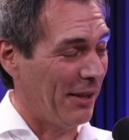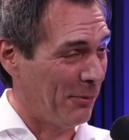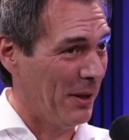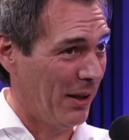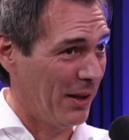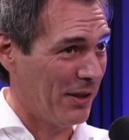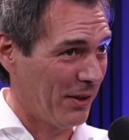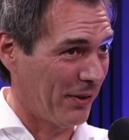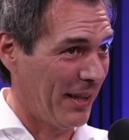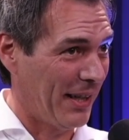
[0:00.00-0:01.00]
been light
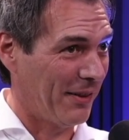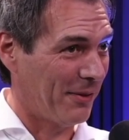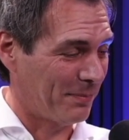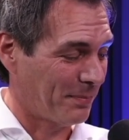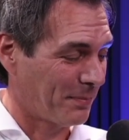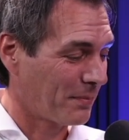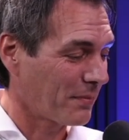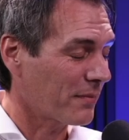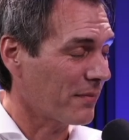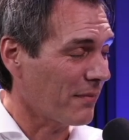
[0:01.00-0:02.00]
years ahead
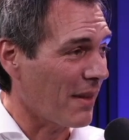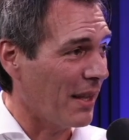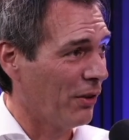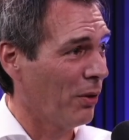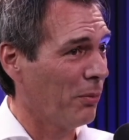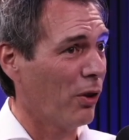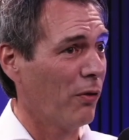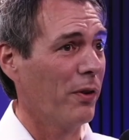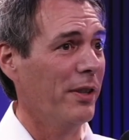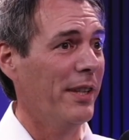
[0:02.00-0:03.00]
in terms
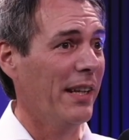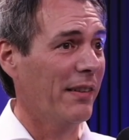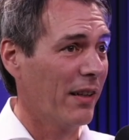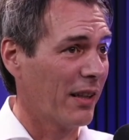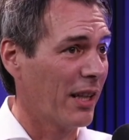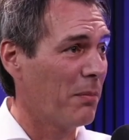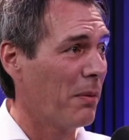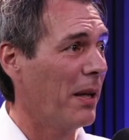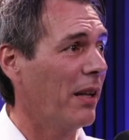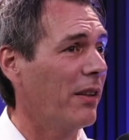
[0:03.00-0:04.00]
of data
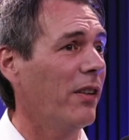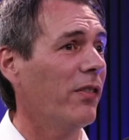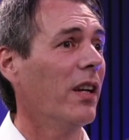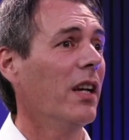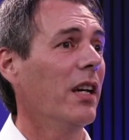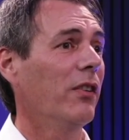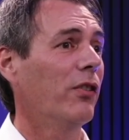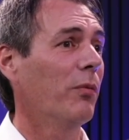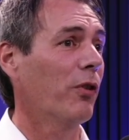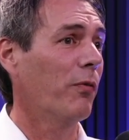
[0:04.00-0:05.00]
capabilities, in
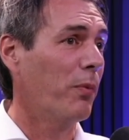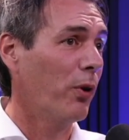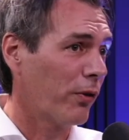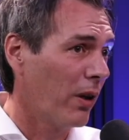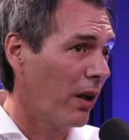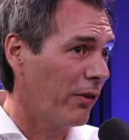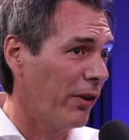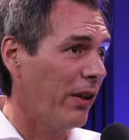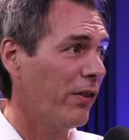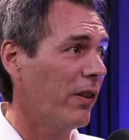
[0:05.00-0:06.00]
terms of
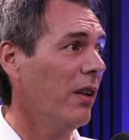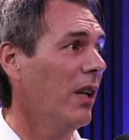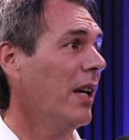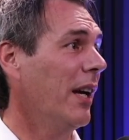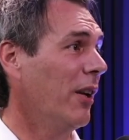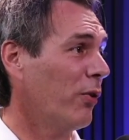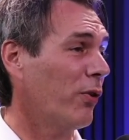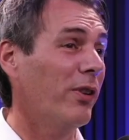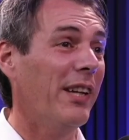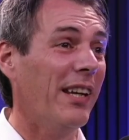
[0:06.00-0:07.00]
personalization, and
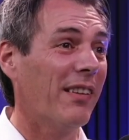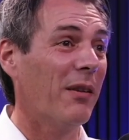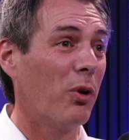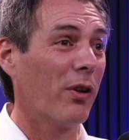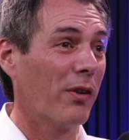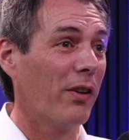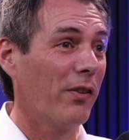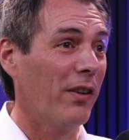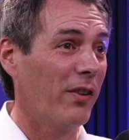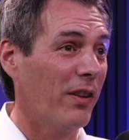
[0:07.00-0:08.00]
also data
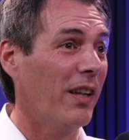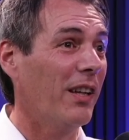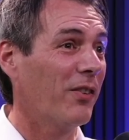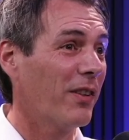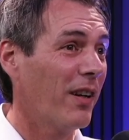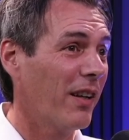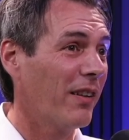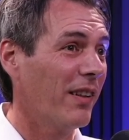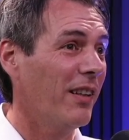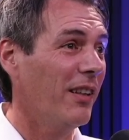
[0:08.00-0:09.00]
monetization. It
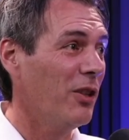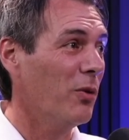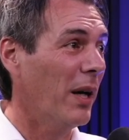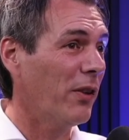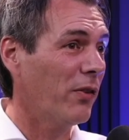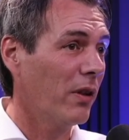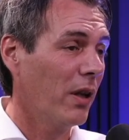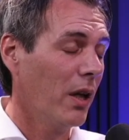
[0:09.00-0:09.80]
started in the US.